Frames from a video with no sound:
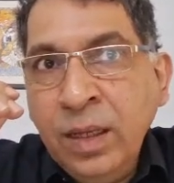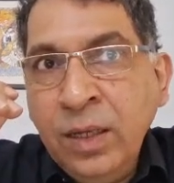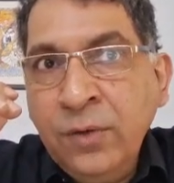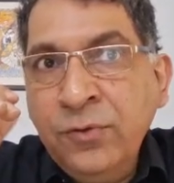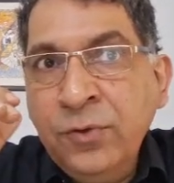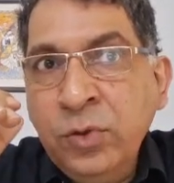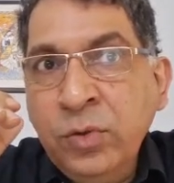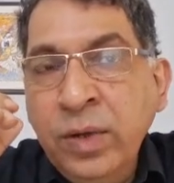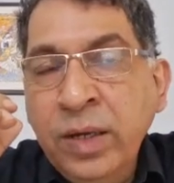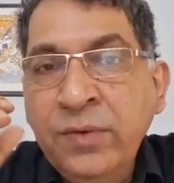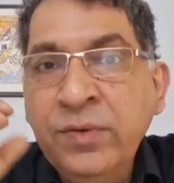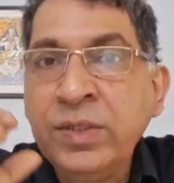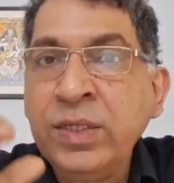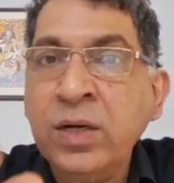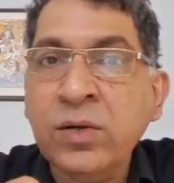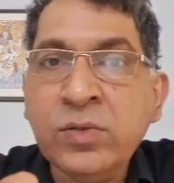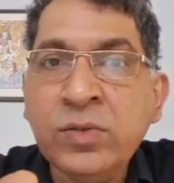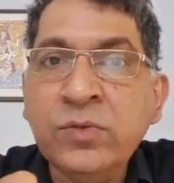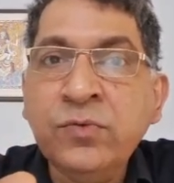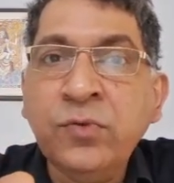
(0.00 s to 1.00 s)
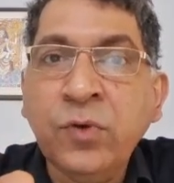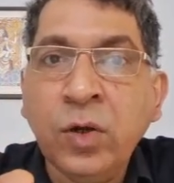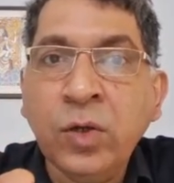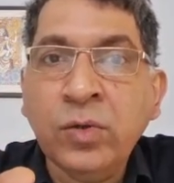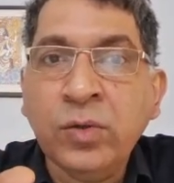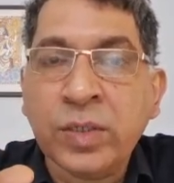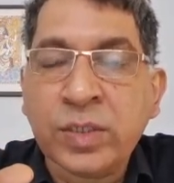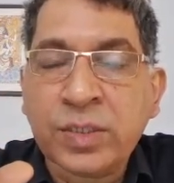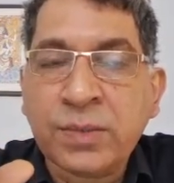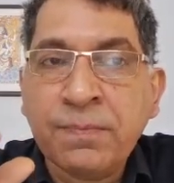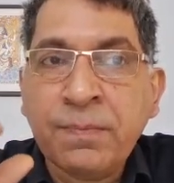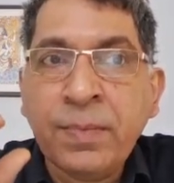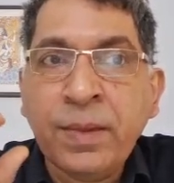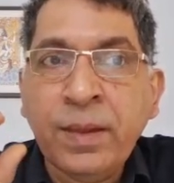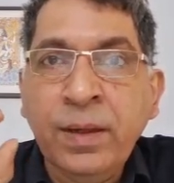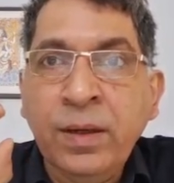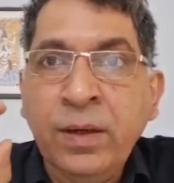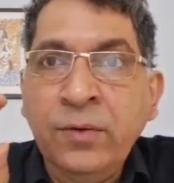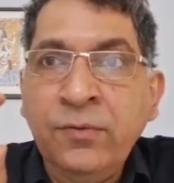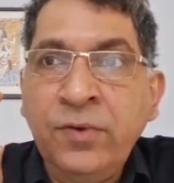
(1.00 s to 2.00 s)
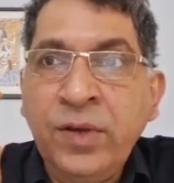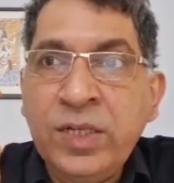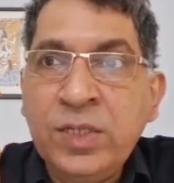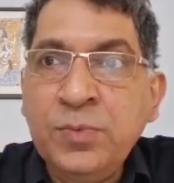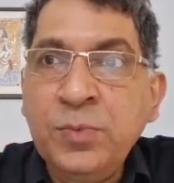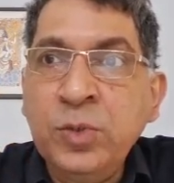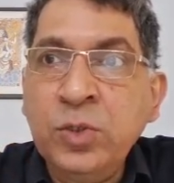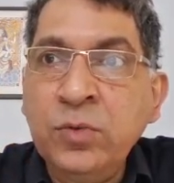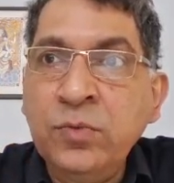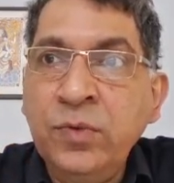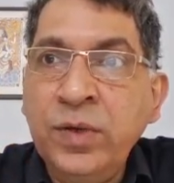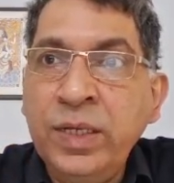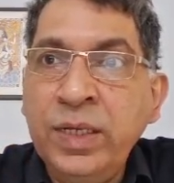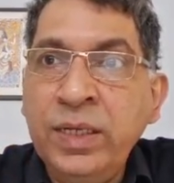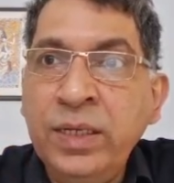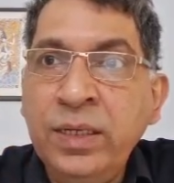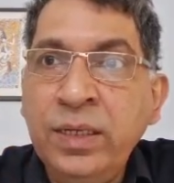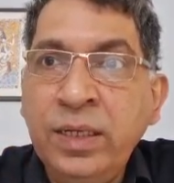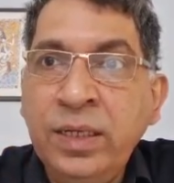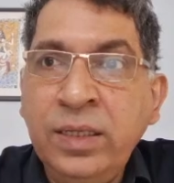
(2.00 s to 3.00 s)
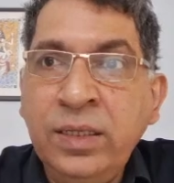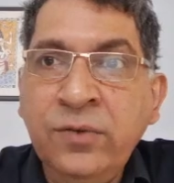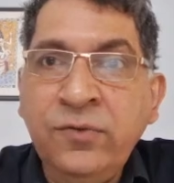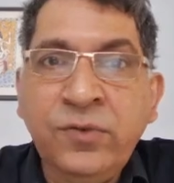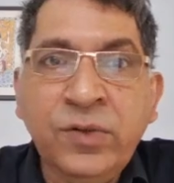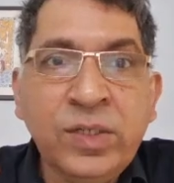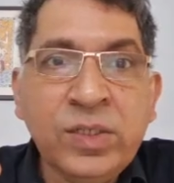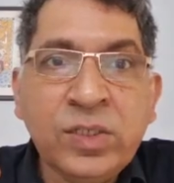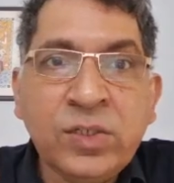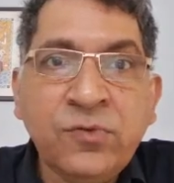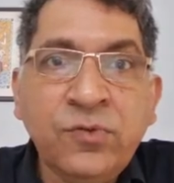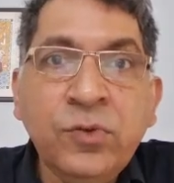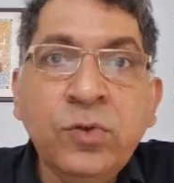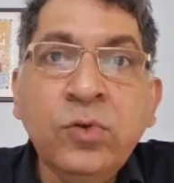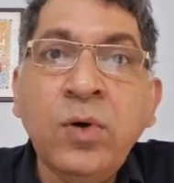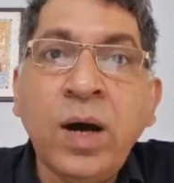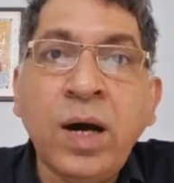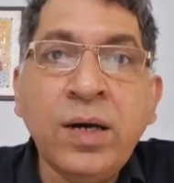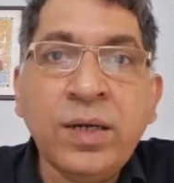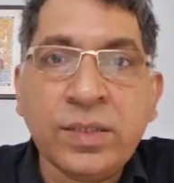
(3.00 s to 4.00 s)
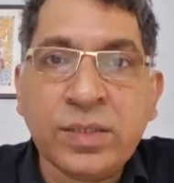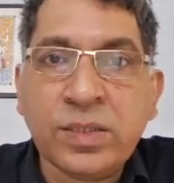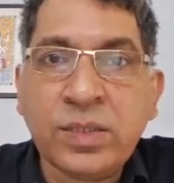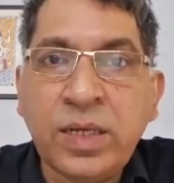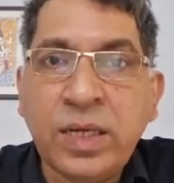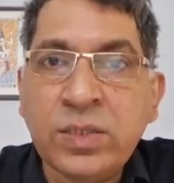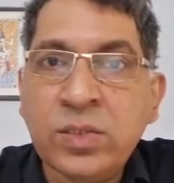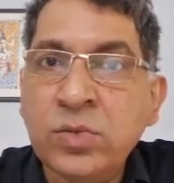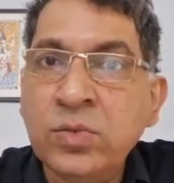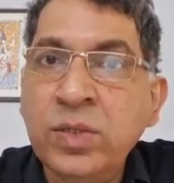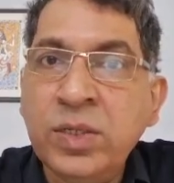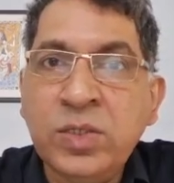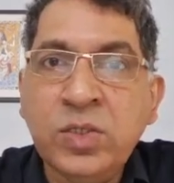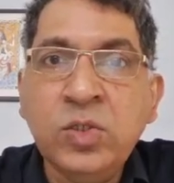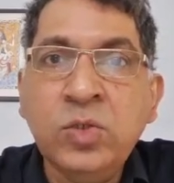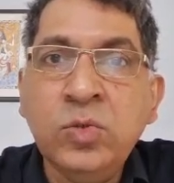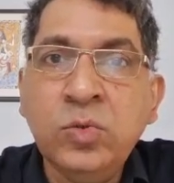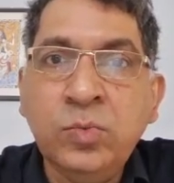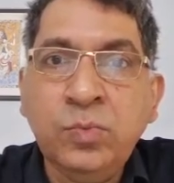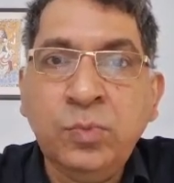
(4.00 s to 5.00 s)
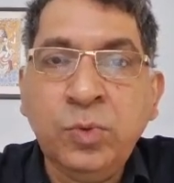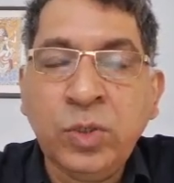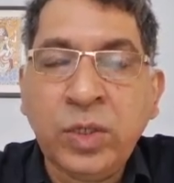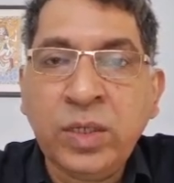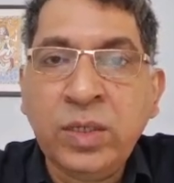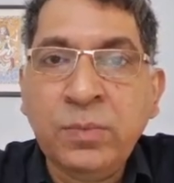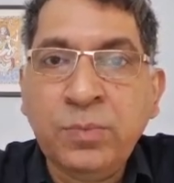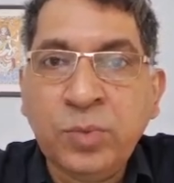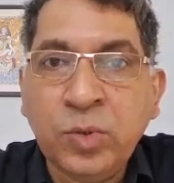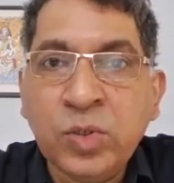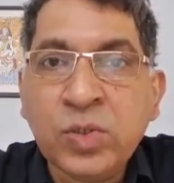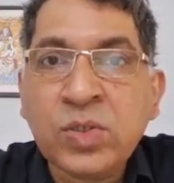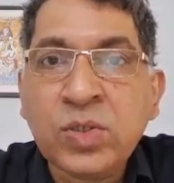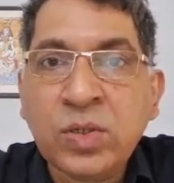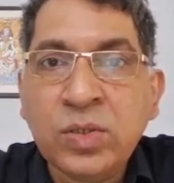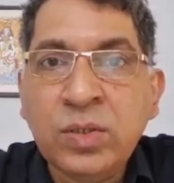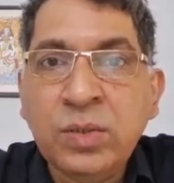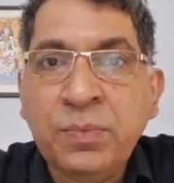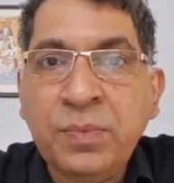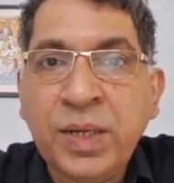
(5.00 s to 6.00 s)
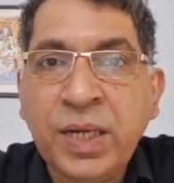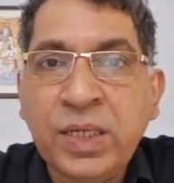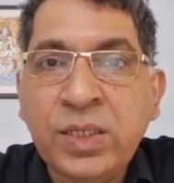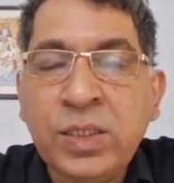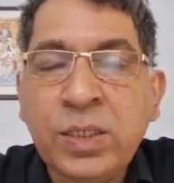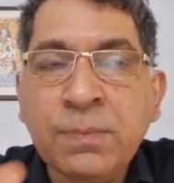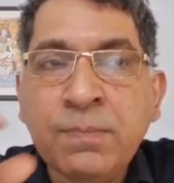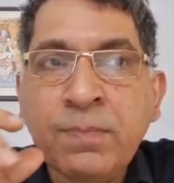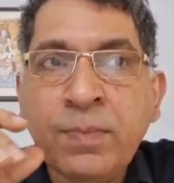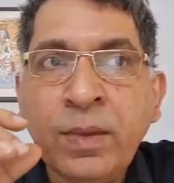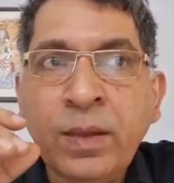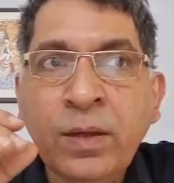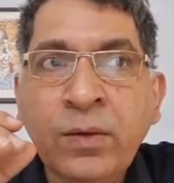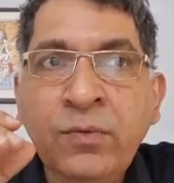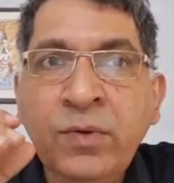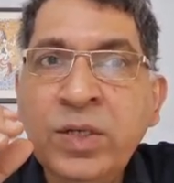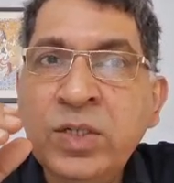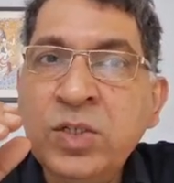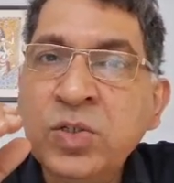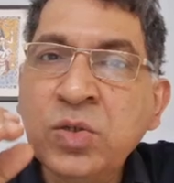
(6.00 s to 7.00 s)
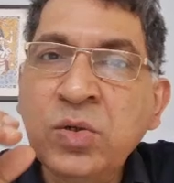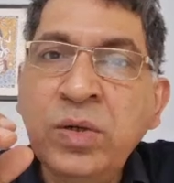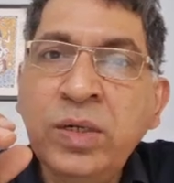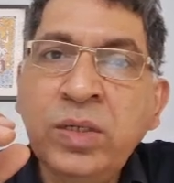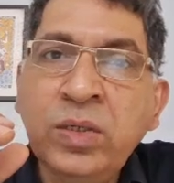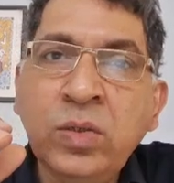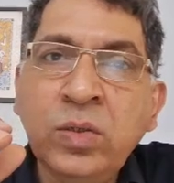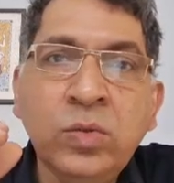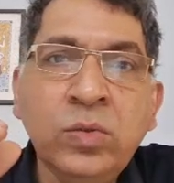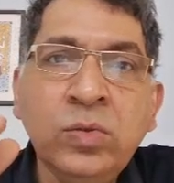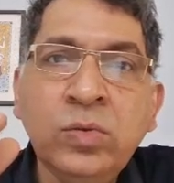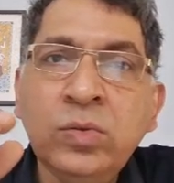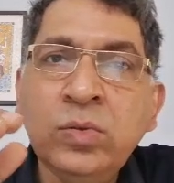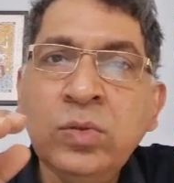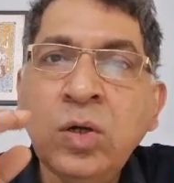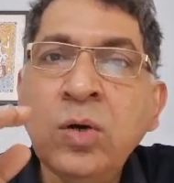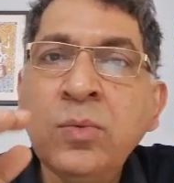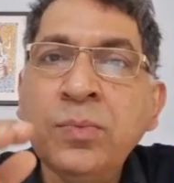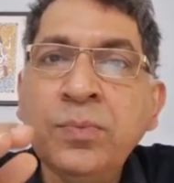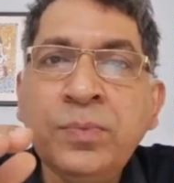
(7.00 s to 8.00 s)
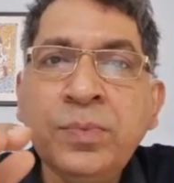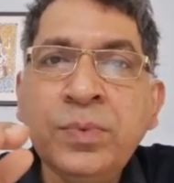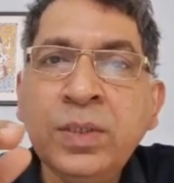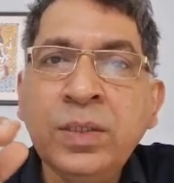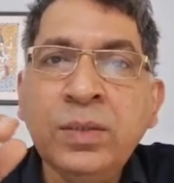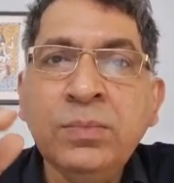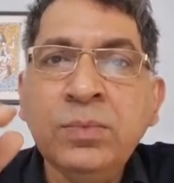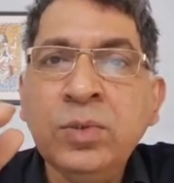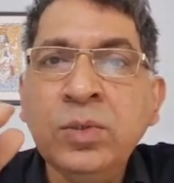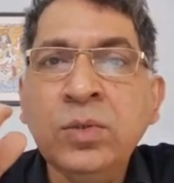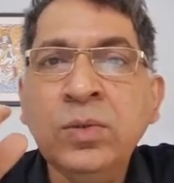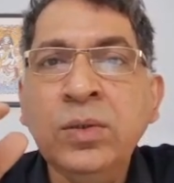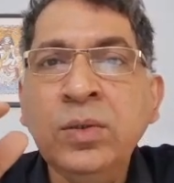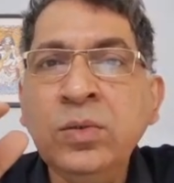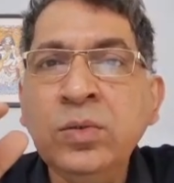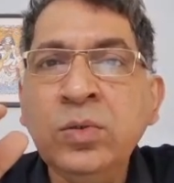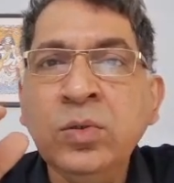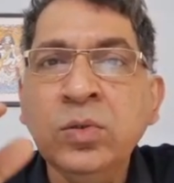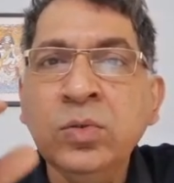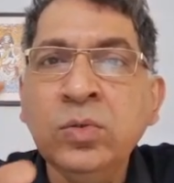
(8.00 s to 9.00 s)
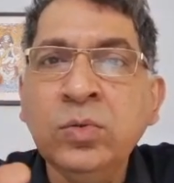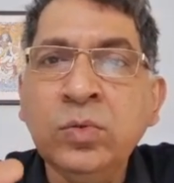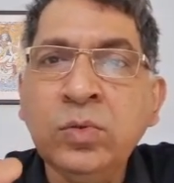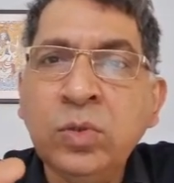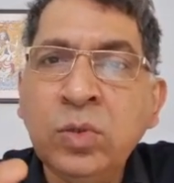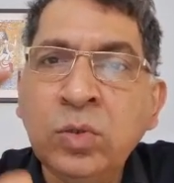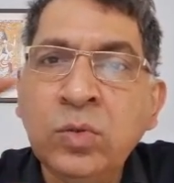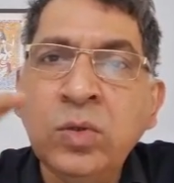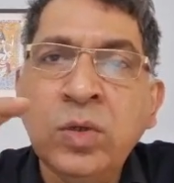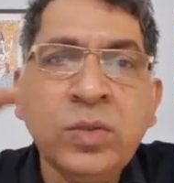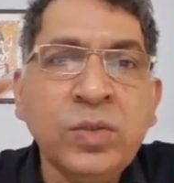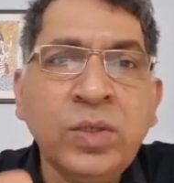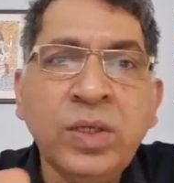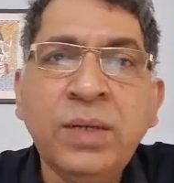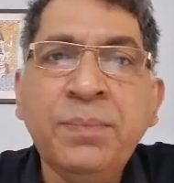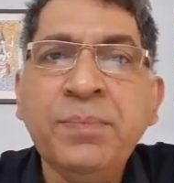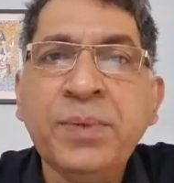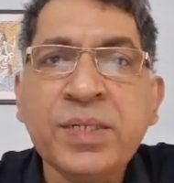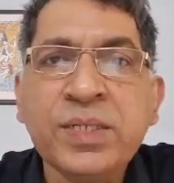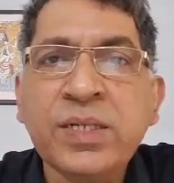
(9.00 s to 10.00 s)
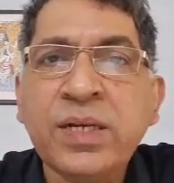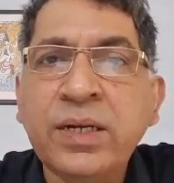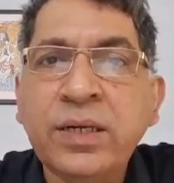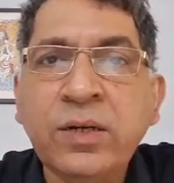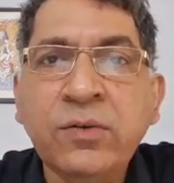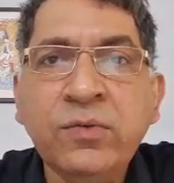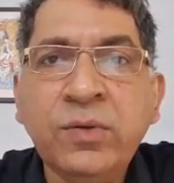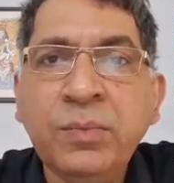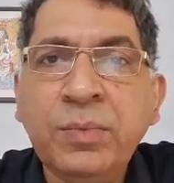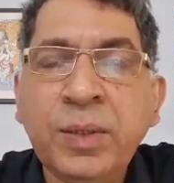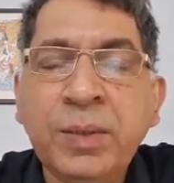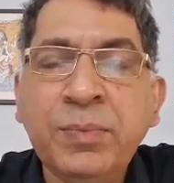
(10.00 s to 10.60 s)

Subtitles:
if you have 1,000 followers, Facebook will, in the first few hours, as soon as you put in a post on the page, will show it to to 2 or 3% of the